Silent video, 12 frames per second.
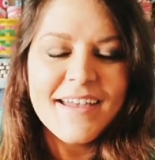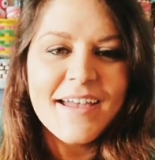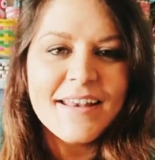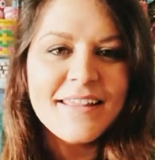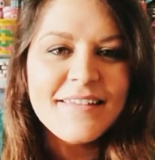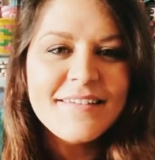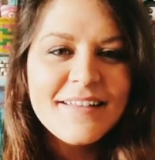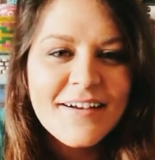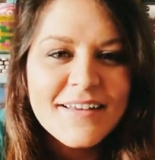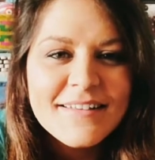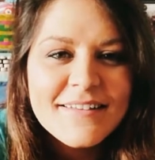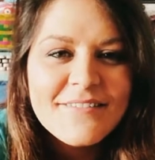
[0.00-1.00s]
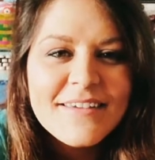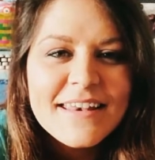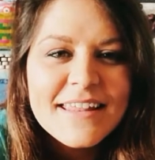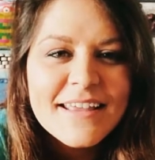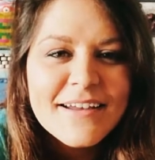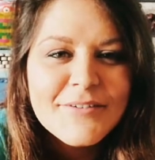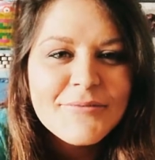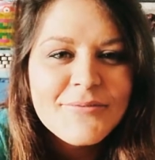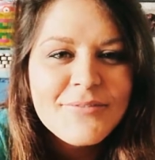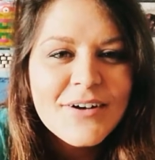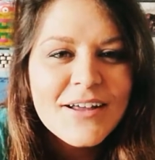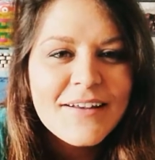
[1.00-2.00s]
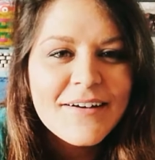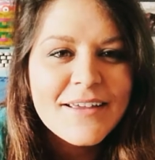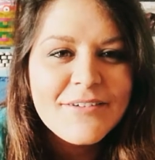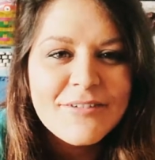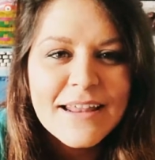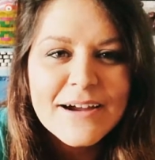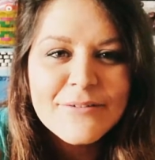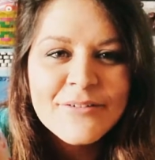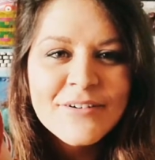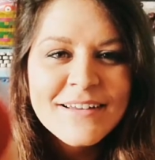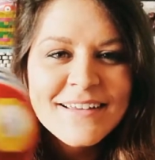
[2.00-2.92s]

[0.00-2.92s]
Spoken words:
And he's starting to really come alive now.